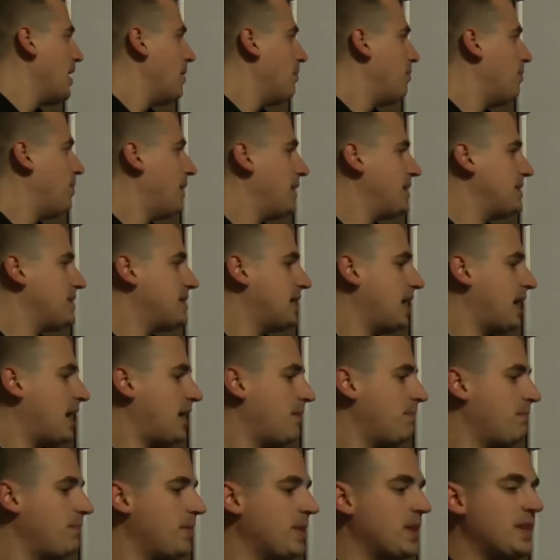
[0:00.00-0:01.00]
But
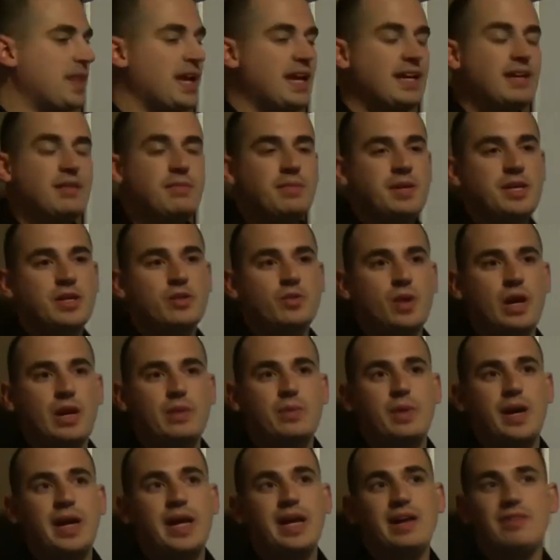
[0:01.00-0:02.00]
that can be a great
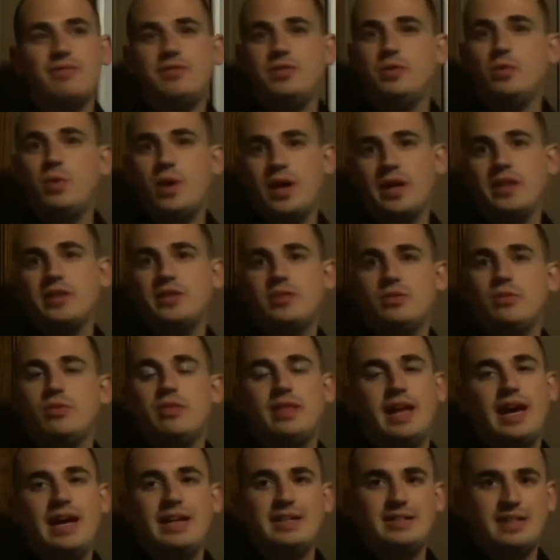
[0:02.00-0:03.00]
way if you want to do
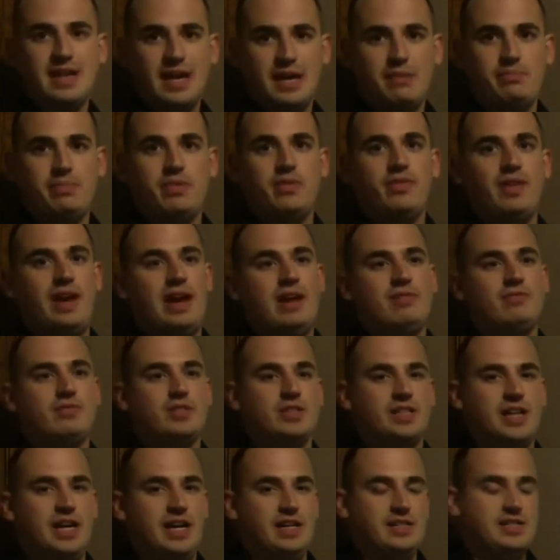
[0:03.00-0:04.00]
that type of
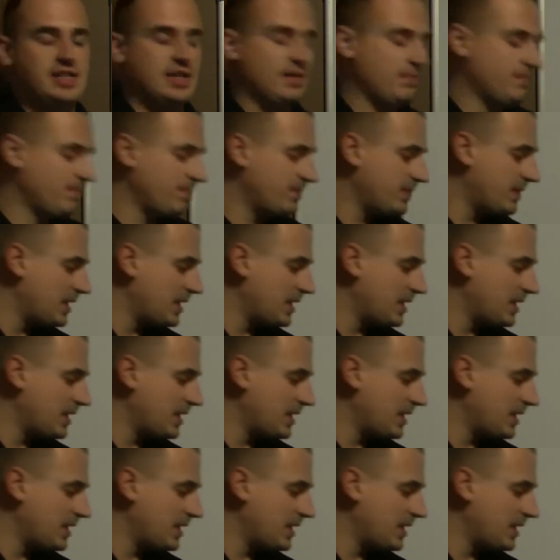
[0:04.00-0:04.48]
advertising.